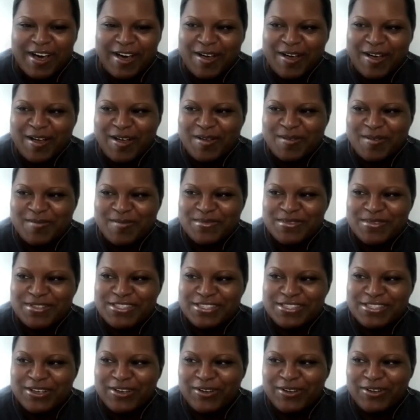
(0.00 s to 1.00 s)

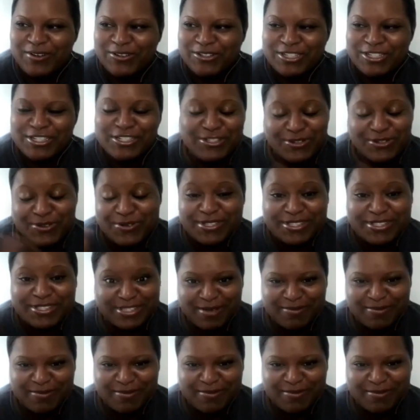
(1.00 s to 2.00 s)
So she's doing
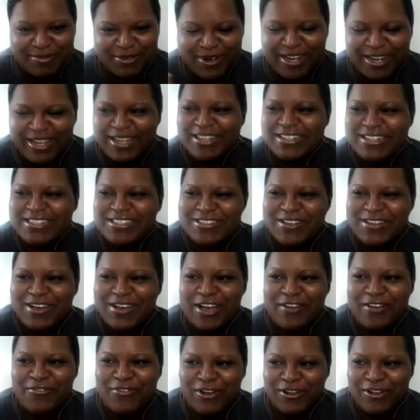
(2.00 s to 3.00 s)
something right.
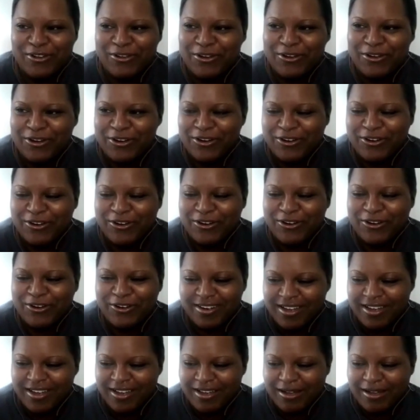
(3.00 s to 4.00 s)
So I follow her.